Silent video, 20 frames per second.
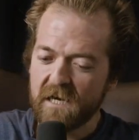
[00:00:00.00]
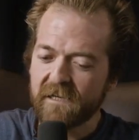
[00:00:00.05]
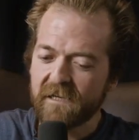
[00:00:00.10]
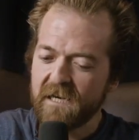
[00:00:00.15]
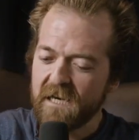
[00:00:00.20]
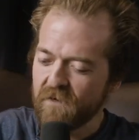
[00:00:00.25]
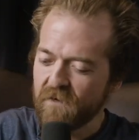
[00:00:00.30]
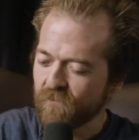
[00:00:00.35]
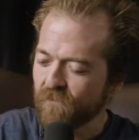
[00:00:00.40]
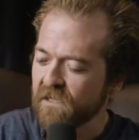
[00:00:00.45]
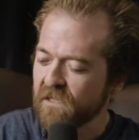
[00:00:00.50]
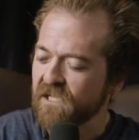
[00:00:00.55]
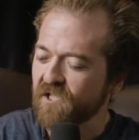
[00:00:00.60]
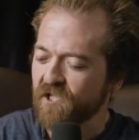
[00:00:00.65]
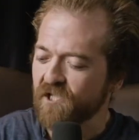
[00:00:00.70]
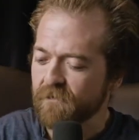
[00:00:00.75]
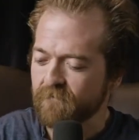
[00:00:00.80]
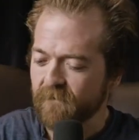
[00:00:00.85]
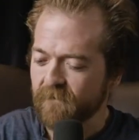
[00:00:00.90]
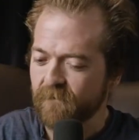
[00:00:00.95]
I can't
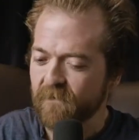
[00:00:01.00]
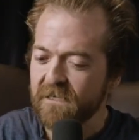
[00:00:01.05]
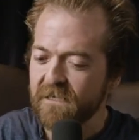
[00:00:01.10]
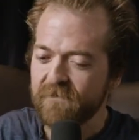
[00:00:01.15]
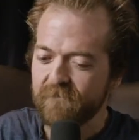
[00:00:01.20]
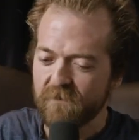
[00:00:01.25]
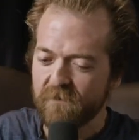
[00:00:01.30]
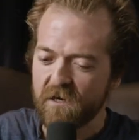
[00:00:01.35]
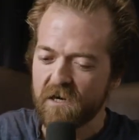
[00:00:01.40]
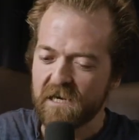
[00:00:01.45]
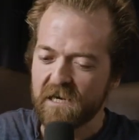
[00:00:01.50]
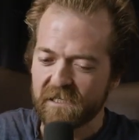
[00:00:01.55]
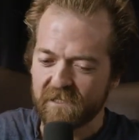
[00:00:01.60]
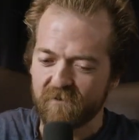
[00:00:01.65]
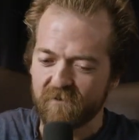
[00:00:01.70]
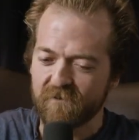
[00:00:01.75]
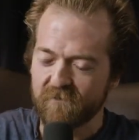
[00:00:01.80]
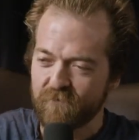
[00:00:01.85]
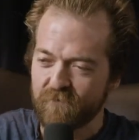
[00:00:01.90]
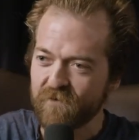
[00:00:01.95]
reach everything, but I
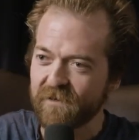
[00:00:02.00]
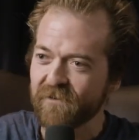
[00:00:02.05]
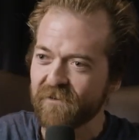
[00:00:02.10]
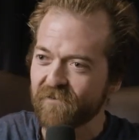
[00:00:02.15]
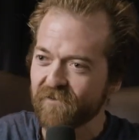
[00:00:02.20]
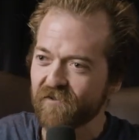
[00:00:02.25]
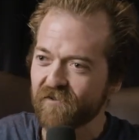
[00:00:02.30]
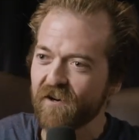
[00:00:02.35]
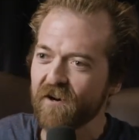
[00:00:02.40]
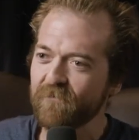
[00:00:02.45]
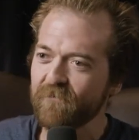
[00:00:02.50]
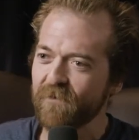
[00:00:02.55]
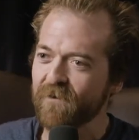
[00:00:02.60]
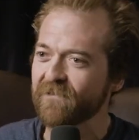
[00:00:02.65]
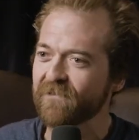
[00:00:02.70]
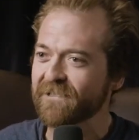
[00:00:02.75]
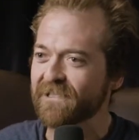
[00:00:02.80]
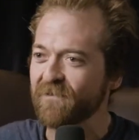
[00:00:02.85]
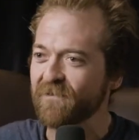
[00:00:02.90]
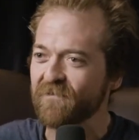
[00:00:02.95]
do a pretty good job.
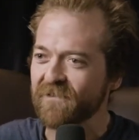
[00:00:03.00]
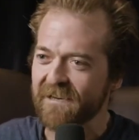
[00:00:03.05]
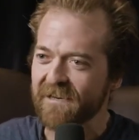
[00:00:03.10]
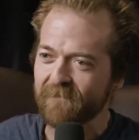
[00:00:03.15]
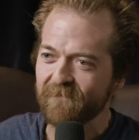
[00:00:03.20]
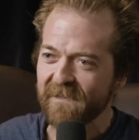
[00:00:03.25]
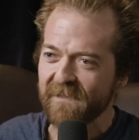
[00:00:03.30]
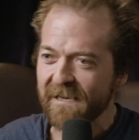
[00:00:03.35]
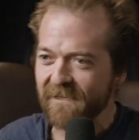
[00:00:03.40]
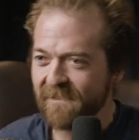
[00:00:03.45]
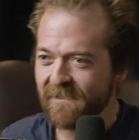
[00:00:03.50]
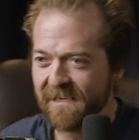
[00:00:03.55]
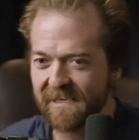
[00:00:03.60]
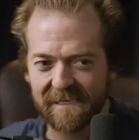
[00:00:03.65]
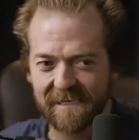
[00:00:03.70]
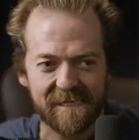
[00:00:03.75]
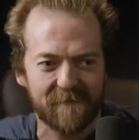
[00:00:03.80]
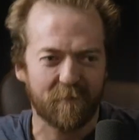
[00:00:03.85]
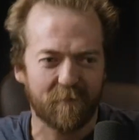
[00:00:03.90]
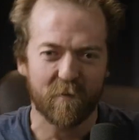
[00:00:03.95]
Yeah, I was yeah. doing that at the
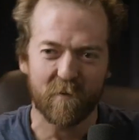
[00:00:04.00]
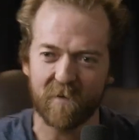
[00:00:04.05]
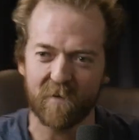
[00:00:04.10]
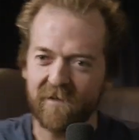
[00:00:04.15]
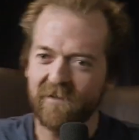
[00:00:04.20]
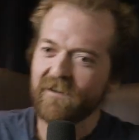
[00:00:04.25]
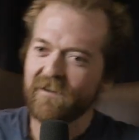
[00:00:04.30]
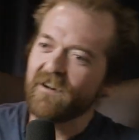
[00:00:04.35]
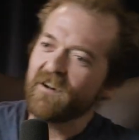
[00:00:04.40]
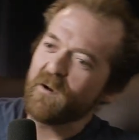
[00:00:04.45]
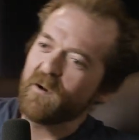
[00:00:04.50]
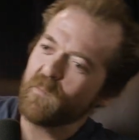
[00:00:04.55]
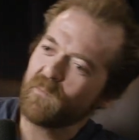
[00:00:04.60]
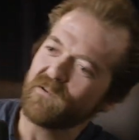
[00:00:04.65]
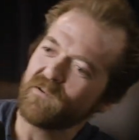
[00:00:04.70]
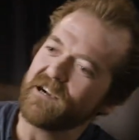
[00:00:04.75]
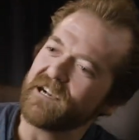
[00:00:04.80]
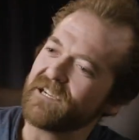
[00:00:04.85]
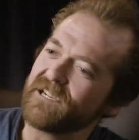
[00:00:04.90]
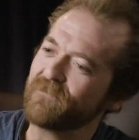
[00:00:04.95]
Adelaide airport,
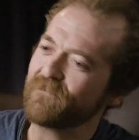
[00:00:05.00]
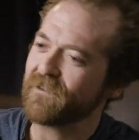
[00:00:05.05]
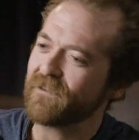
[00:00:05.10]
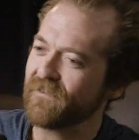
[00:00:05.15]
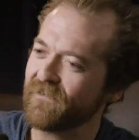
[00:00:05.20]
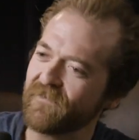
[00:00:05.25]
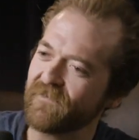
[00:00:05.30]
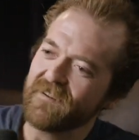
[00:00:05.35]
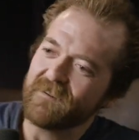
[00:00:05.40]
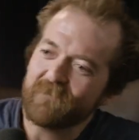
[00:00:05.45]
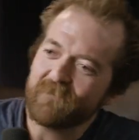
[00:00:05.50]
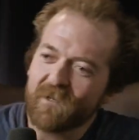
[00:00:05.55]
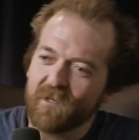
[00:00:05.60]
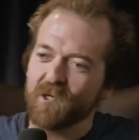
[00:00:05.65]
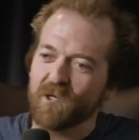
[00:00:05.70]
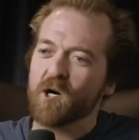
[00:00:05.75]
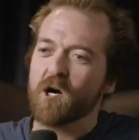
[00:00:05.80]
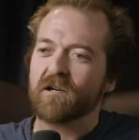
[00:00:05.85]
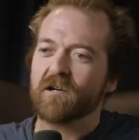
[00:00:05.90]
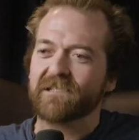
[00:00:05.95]
playing a bit of um,
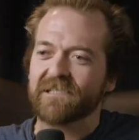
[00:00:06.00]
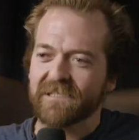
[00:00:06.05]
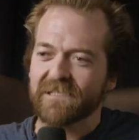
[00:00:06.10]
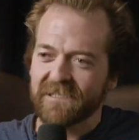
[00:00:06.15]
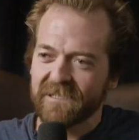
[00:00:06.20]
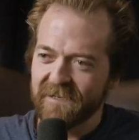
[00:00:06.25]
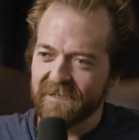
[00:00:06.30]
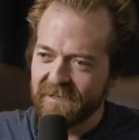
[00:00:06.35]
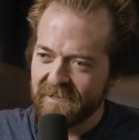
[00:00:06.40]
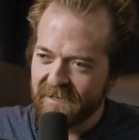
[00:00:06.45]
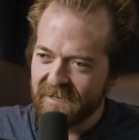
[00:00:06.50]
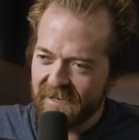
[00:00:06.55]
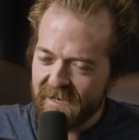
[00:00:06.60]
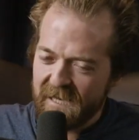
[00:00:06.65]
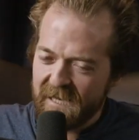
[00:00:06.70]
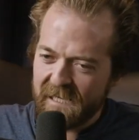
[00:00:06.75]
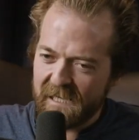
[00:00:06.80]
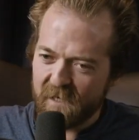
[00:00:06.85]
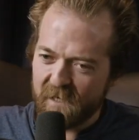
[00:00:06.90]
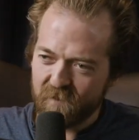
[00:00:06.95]
clocks.
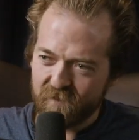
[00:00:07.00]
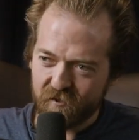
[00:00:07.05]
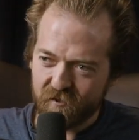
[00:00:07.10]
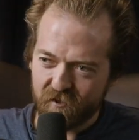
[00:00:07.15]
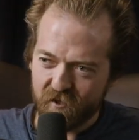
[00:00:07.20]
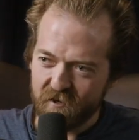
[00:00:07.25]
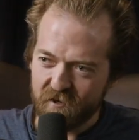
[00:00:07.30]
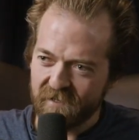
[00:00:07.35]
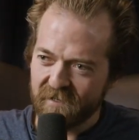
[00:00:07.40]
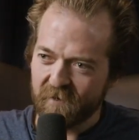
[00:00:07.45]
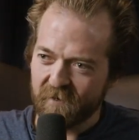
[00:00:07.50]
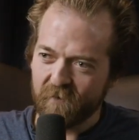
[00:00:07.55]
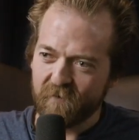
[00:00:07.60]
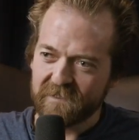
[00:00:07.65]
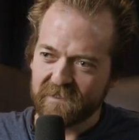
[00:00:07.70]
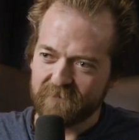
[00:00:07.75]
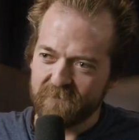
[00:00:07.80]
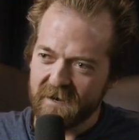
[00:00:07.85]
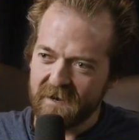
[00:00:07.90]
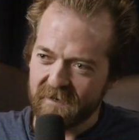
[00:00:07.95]
Elton John and
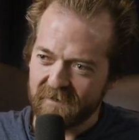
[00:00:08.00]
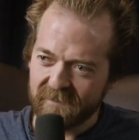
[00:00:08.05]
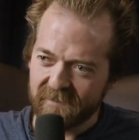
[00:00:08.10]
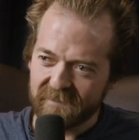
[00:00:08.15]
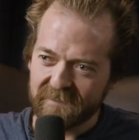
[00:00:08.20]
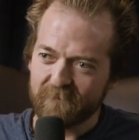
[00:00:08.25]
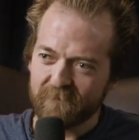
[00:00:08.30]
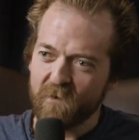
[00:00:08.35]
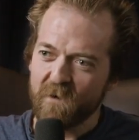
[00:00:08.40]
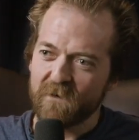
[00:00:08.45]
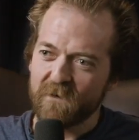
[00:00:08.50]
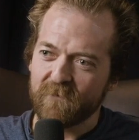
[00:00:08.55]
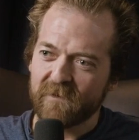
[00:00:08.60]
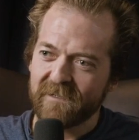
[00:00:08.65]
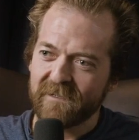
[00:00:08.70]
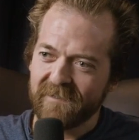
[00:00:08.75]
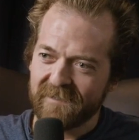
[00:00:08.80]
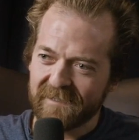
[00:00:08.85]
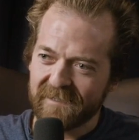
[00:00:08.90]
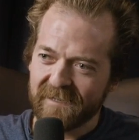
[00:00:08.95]
Chris Martin inspire
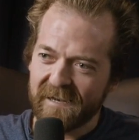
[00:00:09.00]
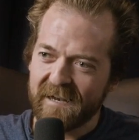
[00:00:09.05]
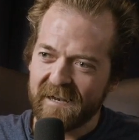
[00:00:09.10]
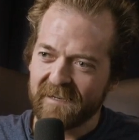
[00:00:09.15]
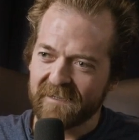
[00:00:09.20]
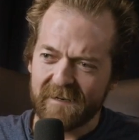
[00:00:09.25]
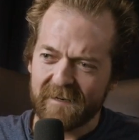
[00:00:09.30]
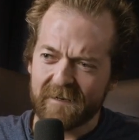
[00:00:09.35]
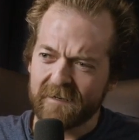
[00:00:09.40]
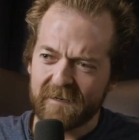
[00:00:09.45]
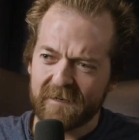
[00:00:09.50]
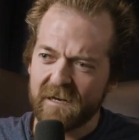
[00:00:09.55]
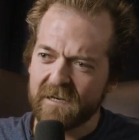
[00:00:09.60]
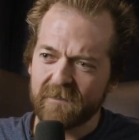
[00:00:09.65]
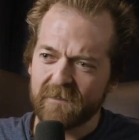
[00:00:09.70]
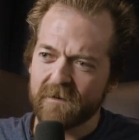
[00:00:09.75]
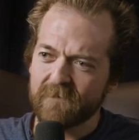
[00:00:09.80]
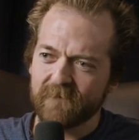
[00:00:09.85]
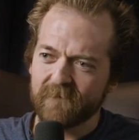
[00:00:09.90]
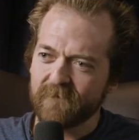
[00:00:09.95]
me in that. Uh, yep.
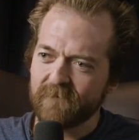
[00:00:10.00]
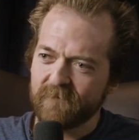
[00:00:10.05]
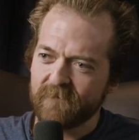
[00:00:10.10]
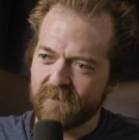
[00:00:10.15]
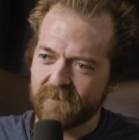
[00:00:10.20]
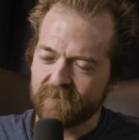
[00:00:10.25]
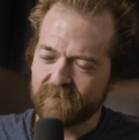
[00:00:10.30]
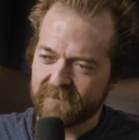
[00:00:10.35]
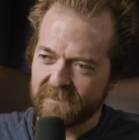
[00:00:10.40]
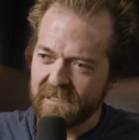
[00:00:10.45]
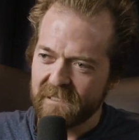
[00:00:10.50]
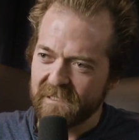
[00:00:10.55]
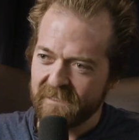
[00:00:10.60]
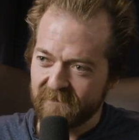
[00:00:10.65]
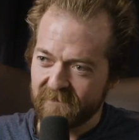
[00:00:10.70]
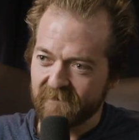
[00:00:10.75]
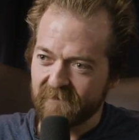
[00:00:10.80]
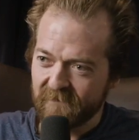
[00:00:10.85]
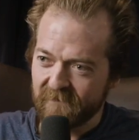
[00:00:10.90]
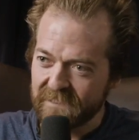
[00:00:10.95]
I love them. I've
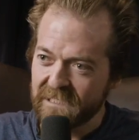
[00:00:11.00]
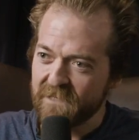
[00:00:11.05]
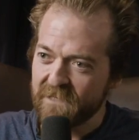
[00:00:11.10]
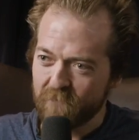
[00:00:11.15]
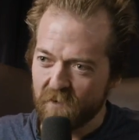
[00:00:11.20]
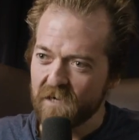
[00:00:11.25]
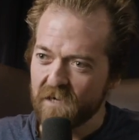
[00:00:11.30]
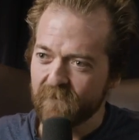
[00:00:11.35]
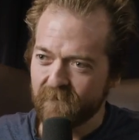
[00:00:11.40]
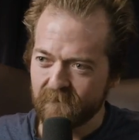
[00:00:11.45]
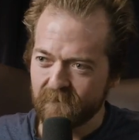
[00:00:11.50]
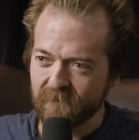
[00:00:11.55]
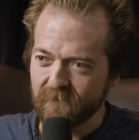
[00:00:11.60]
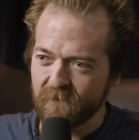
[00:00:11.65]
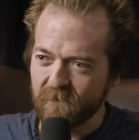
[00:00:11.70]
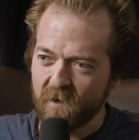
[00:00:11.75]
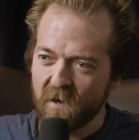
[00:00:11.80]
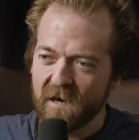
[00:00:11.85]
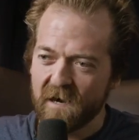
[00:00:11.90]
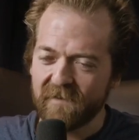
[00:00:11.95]
seen seen both of
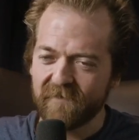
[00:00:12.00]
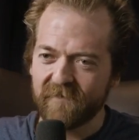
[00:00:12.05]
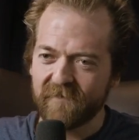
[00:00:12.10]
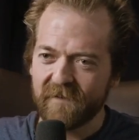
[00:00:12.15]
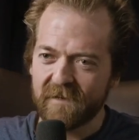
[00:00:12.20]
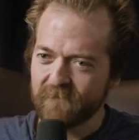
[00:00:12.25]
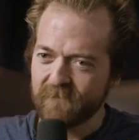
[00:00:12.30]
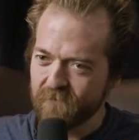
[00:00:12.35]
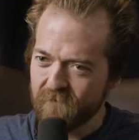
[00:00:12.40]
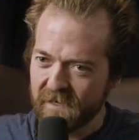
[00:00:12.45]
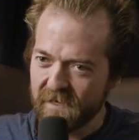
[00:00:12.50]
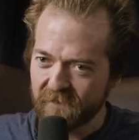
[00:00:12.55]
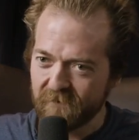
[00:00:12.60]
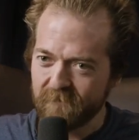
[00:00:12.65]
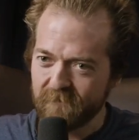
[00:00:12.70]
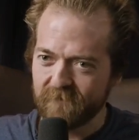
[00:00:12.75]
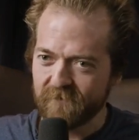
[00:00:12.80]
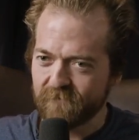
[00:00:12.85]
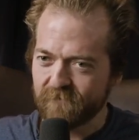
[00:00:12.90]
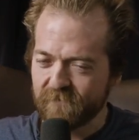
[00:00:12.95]
them live. Haven't met
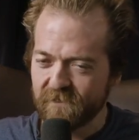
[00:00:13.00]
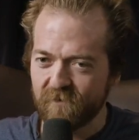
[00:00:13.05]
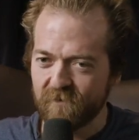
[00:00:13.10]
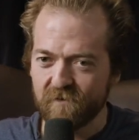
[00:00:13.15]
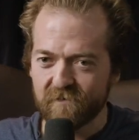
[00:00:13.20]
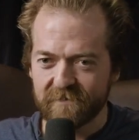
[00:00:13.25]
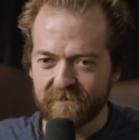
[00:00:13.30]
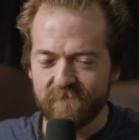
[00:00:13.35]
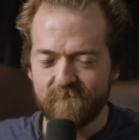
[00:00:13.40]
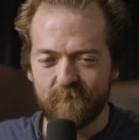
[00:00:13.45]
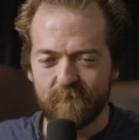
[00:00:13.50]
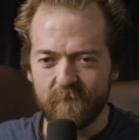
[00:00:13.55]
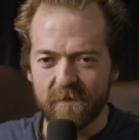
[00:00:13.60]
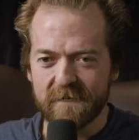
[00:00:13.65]
them, but it'd be awesome.